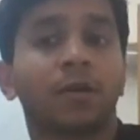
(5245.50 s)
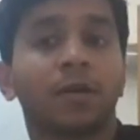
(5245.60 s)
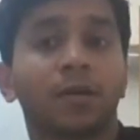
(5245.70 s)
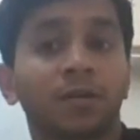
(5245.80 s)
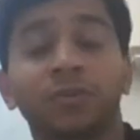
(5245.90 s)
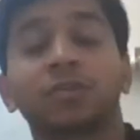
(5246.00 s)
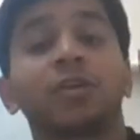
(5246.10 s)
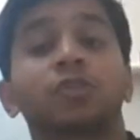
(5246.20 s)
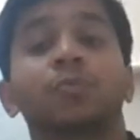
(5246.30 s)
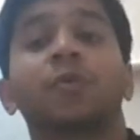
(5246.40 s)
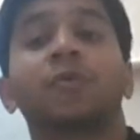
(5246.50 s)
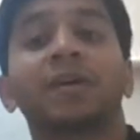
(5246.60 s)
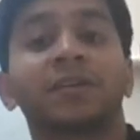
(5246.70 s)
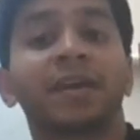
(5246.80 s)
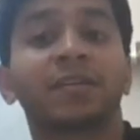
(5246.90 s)
uh, research
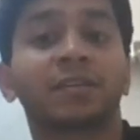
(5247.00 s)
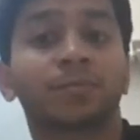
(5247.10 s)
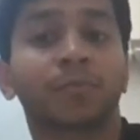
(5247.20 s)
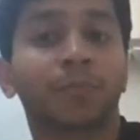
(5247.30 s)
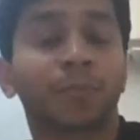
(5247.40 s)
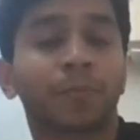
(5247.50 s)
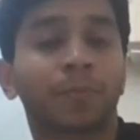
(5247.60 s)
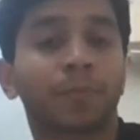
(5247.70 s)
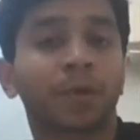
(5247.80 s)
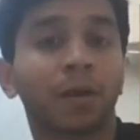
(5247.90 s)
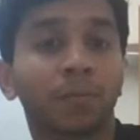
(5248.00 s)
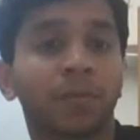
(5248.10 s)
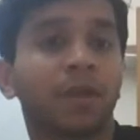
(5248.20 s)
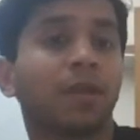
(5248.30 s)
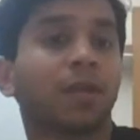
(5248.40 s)
supervisor at this
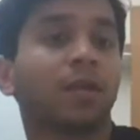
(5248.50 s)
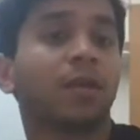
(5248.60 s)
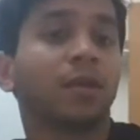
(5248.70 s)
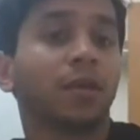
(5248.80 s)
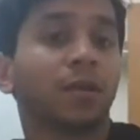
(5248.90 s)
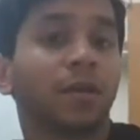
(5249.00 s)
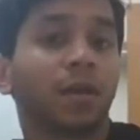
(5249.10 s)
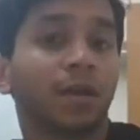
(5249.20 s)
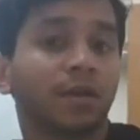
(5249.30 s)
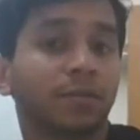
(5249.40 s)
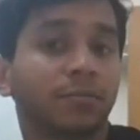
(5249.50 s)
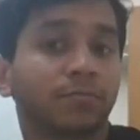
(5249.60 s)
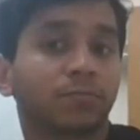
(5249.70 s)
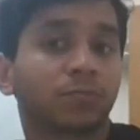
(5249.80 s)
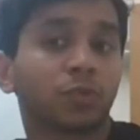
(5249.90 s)
company uh,
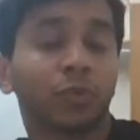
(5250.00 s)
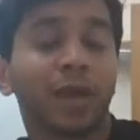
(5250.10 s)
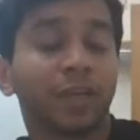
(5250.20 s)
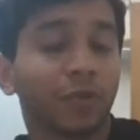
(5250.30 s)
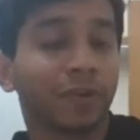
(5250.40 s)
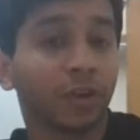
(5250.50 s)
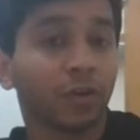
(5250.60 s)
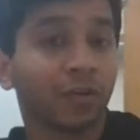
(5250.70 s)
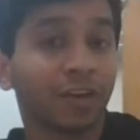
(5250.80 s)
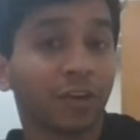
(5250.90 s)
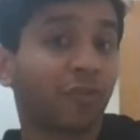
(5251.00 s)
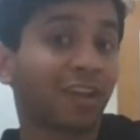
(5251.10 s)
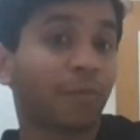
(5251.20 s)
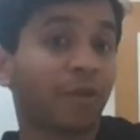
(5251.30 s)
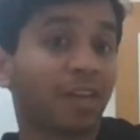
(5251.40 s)
to write your record letter of
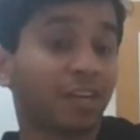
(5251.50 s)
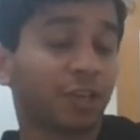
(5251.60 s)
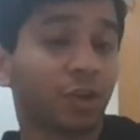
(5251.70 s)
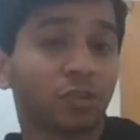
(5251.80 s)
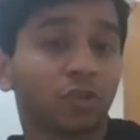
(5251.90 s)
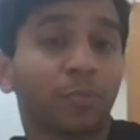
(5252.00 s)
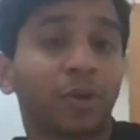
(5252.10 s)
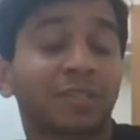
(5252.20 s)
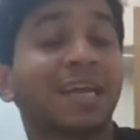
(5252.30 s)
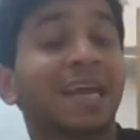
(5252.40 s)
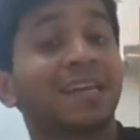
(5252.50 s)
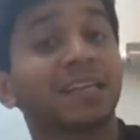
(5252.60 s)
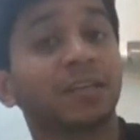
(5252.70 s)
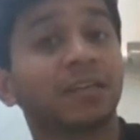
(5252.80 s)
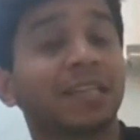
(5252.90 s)
recommendation also because in that
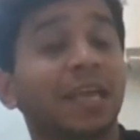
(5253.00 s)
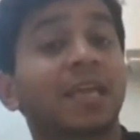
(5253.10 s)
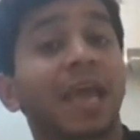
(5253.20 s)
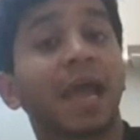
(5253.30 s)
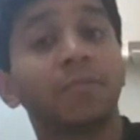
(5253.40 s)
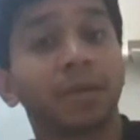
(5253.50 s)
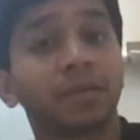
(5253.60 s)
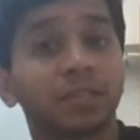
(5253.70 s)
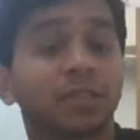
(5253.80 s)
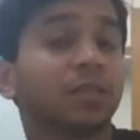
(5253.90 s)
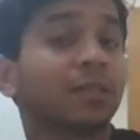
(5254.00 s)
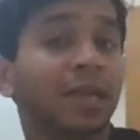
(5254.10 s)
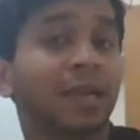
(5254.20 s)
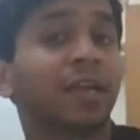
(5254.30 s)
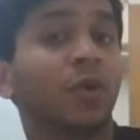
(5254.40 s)
letter they can mention
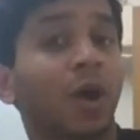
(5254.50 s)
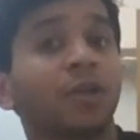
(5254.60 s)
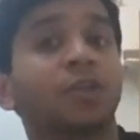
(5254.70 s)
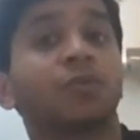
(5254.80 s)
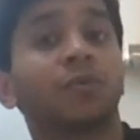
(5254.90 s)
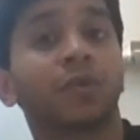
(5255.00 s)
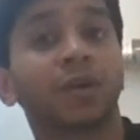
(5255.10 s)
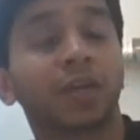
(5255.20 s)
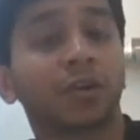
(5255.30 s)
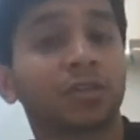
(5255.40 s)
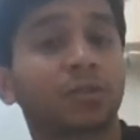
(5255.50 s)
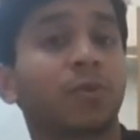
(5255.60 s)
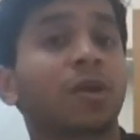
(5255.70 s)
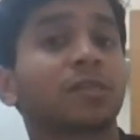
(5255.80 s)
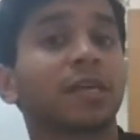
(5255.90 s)
that like you know how you were working on this
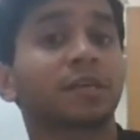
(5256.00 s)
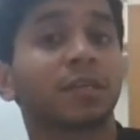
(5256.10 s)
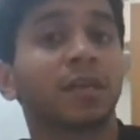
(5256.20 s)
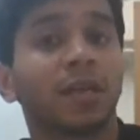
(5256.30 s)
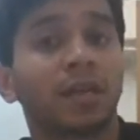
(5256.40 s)
project